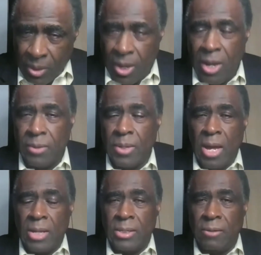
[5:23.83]
And,
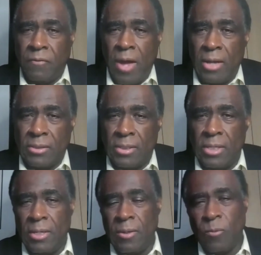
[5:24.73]
and in fact,
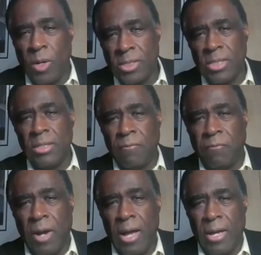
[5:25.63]
the, what's in the
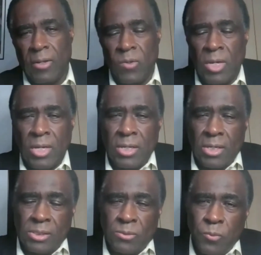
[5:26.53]
vial
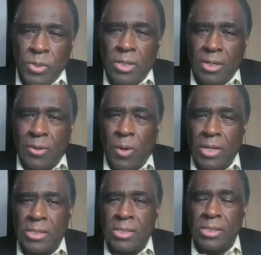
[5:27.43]
is really
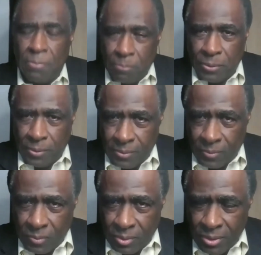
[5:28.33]
quite simple.
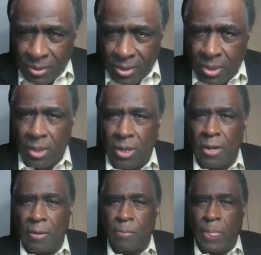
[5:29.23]

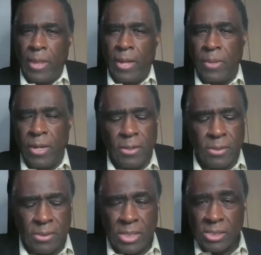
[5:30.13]
Um, and
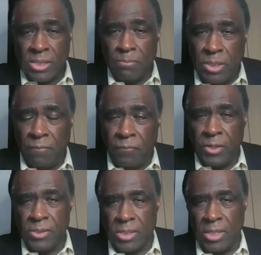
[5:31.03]
there, there's some
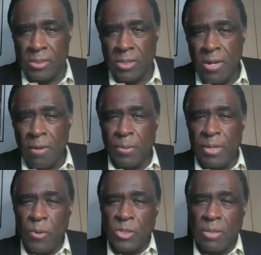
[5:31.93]
differences, but
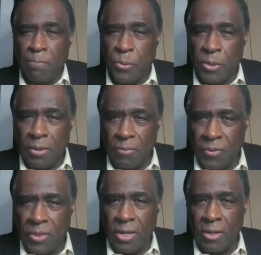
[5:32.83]
the most important
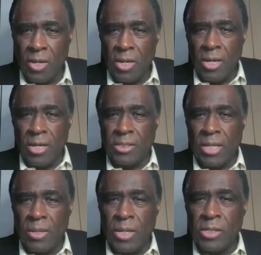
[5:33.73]
thing is
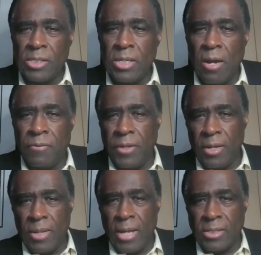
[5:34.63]
that there's
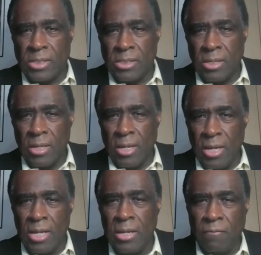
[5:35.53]
nothing that's
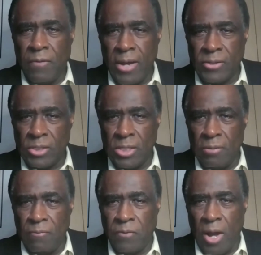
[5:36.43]
in the
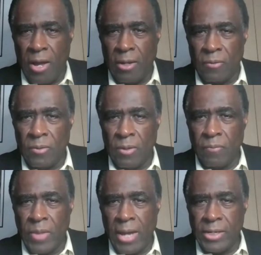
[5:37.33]
vaccine vial
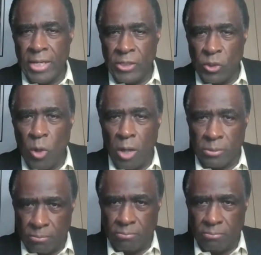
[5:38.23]
that is not